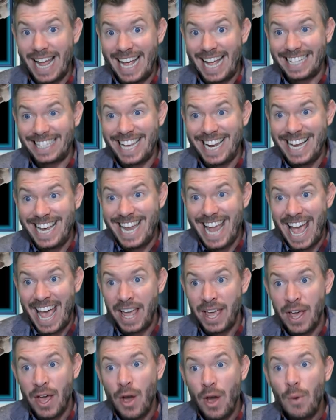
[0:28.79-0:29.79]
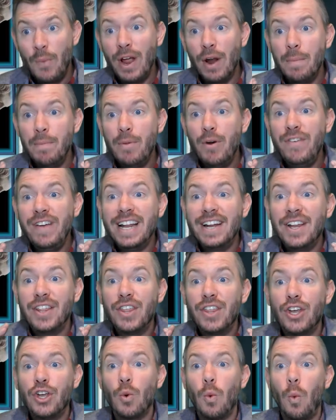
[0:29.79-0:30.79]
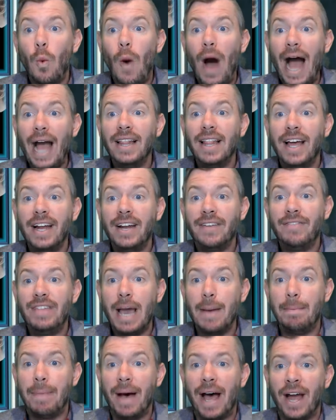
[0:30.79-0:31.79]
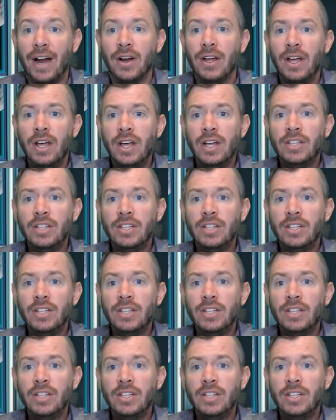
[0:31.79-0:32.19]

and today we are moving into the twilight of the empire